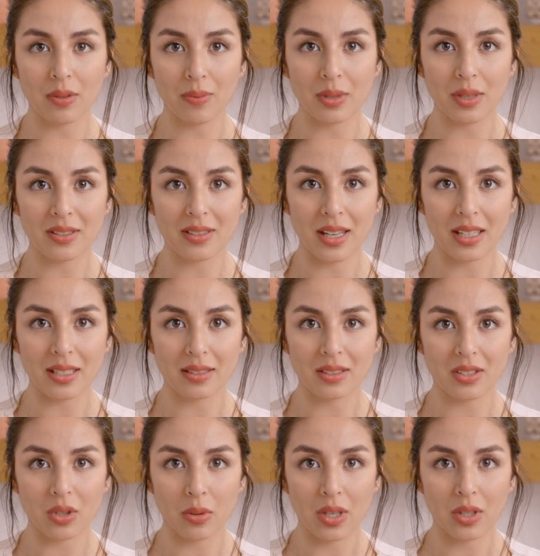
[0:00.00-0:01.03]

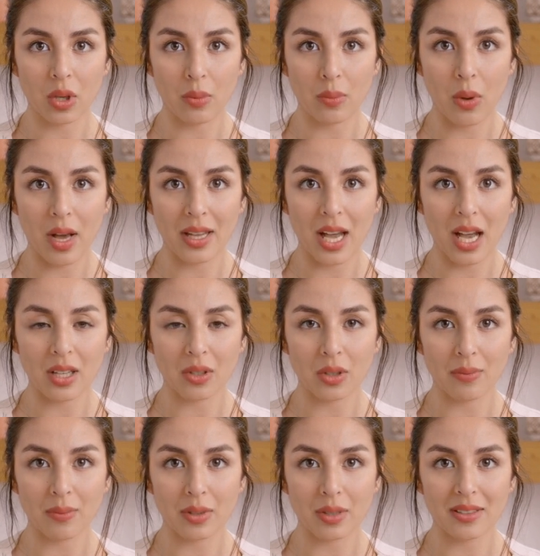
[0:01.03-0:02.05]
milliseconds to under
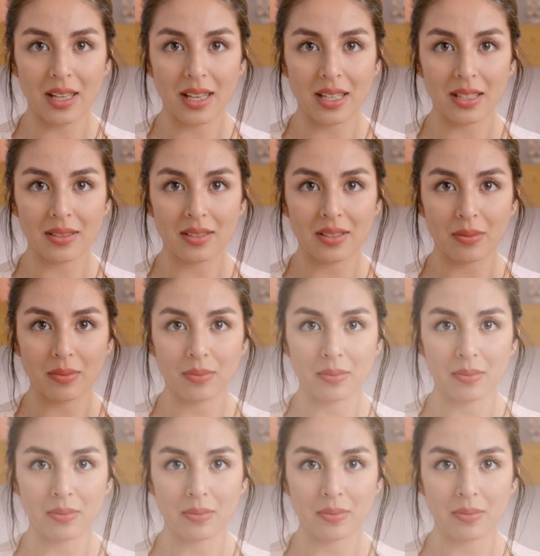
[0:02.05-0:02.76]
100 milliseconds.